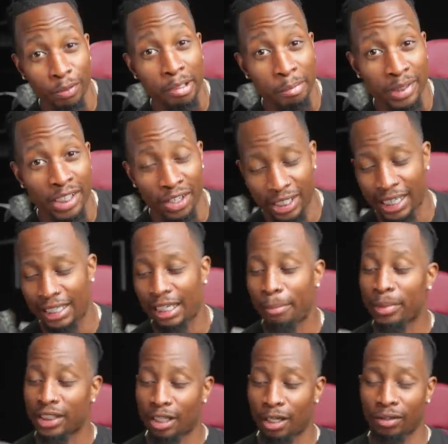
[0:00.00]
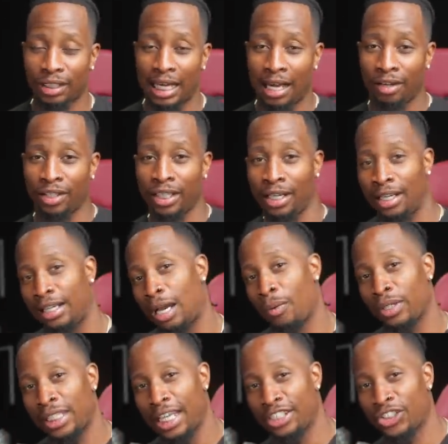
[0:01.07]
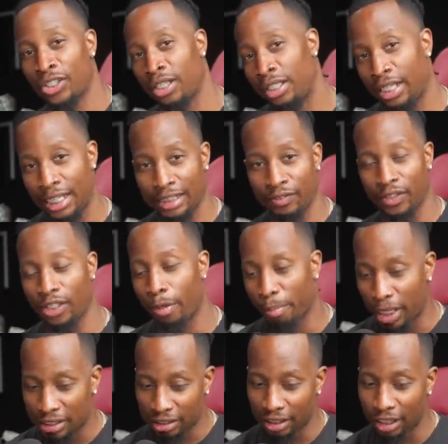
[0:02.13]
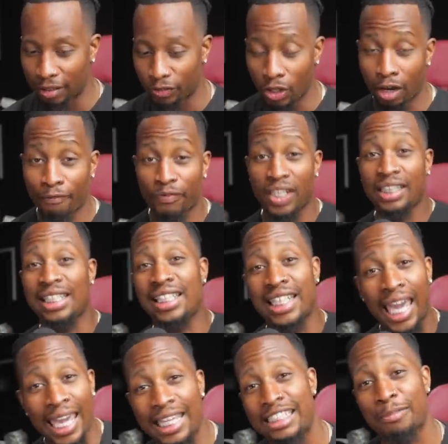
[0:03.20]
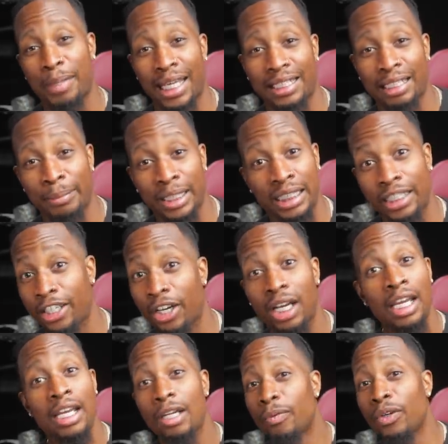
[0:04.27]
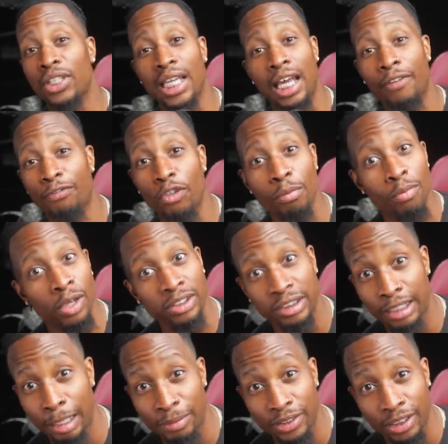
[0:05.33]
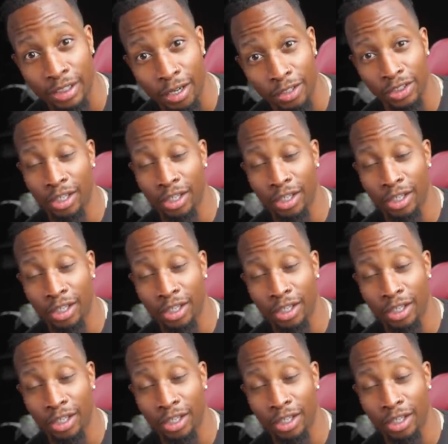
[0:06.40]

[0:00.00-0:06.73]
with me? Okay, let me know down there and I will catch y'all in the next video. Much love, y'all. 50K is about to be here. We only got a few more subs to go,